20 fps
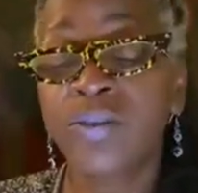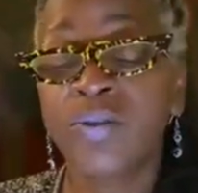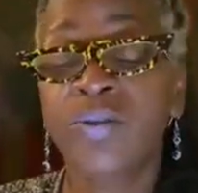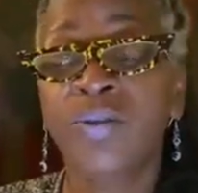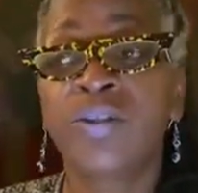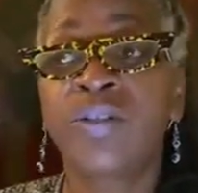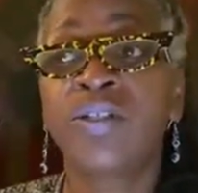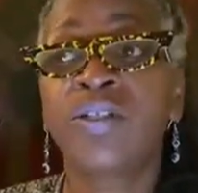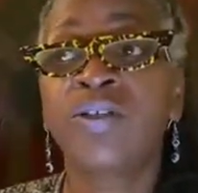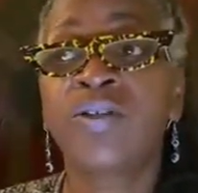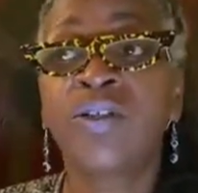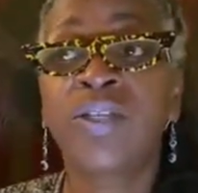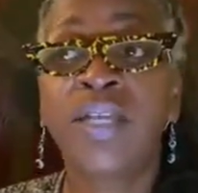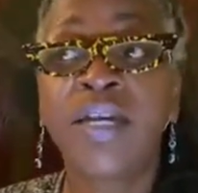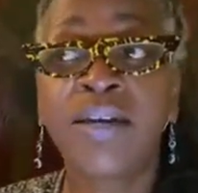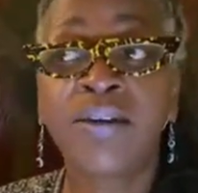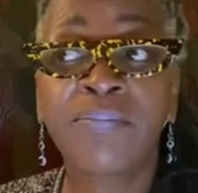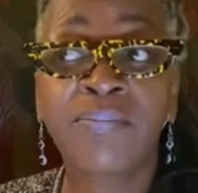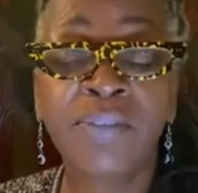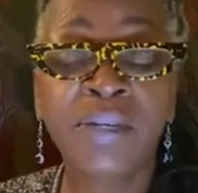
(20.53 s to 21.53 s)
or you're
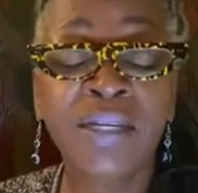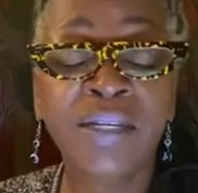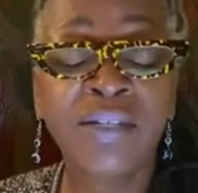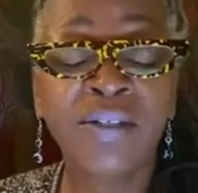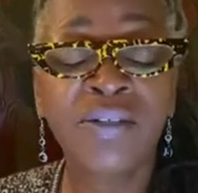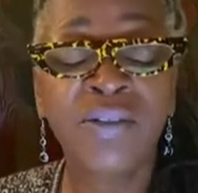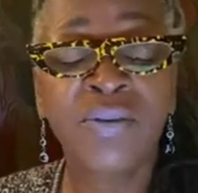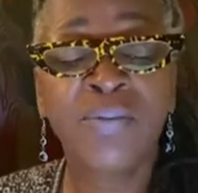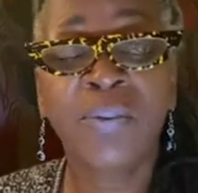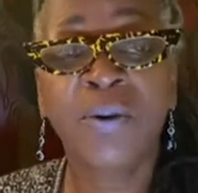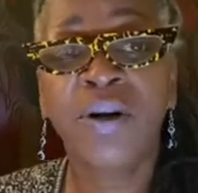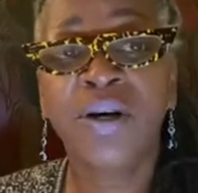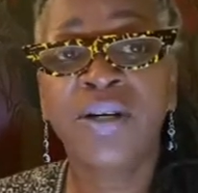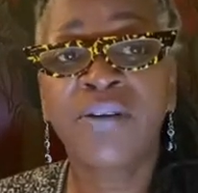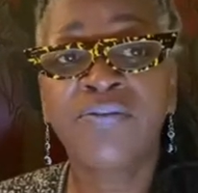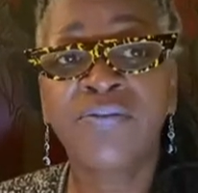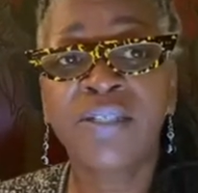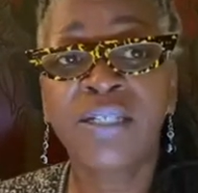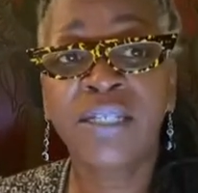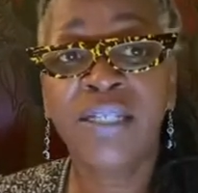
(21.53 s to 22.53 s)
like me and you're part
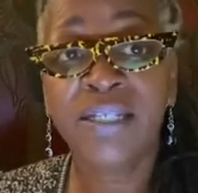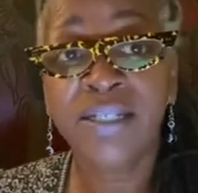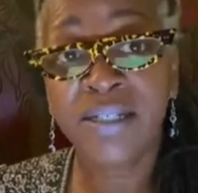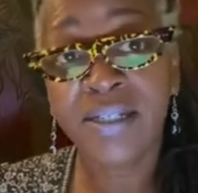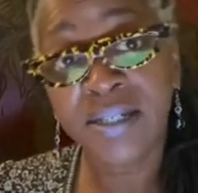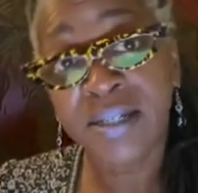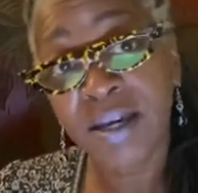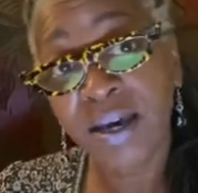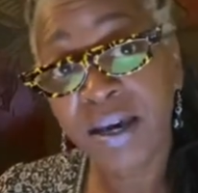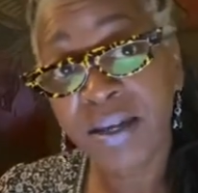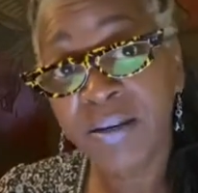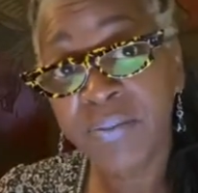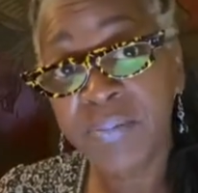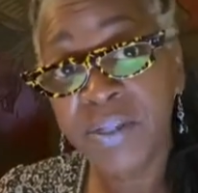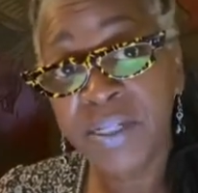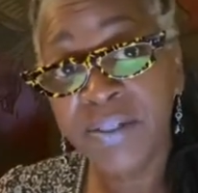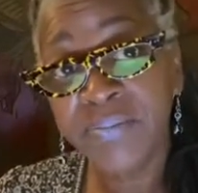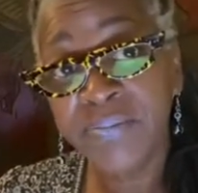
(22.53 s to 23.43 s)
of the gig economy,